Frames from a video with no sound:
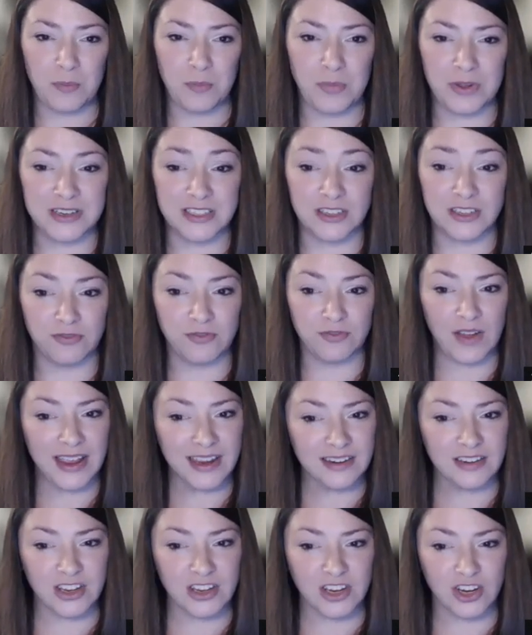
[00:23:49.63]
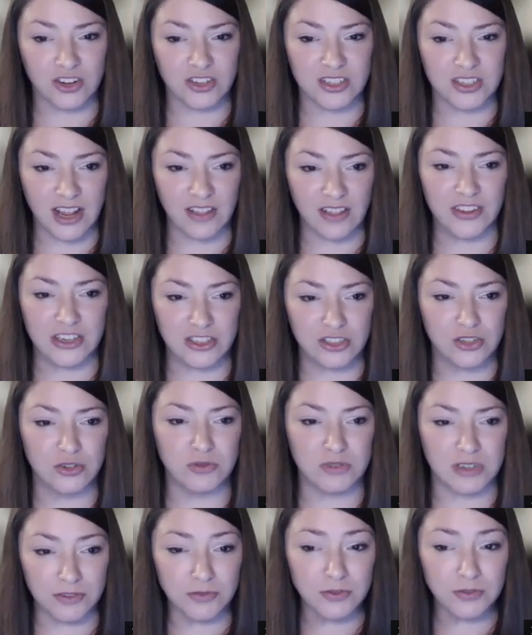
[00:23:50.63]
But to find that you're telling two
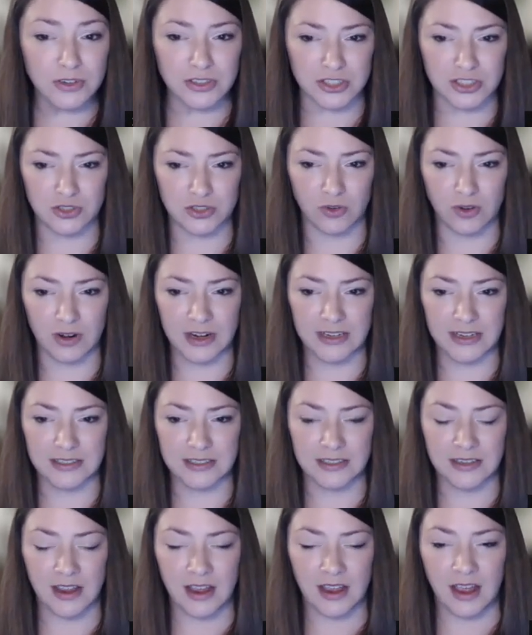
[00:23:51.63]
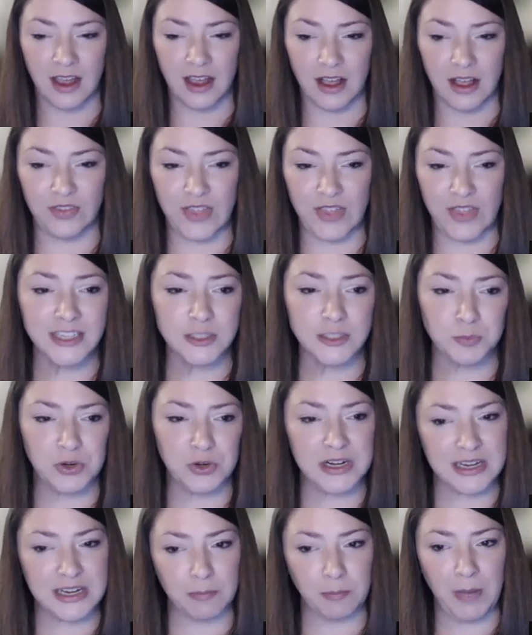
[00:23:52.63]
different stories, that's
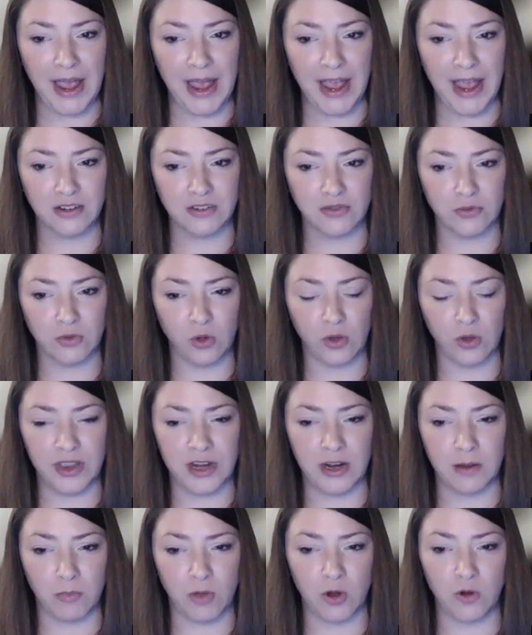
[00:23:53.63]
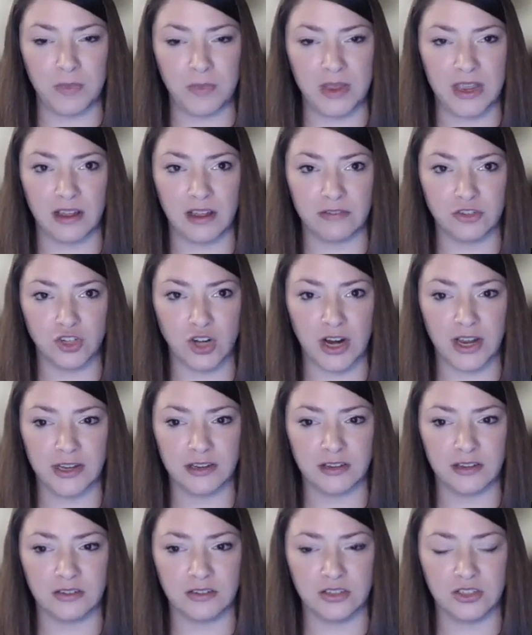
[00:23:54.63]
pretty impactful in a moment of
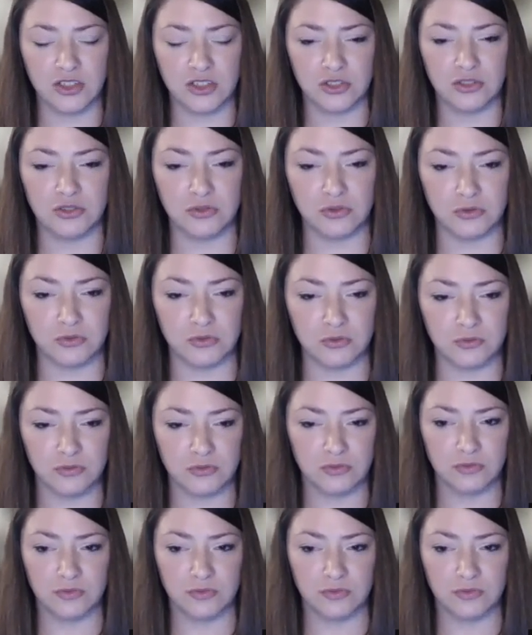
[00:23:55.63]
trying to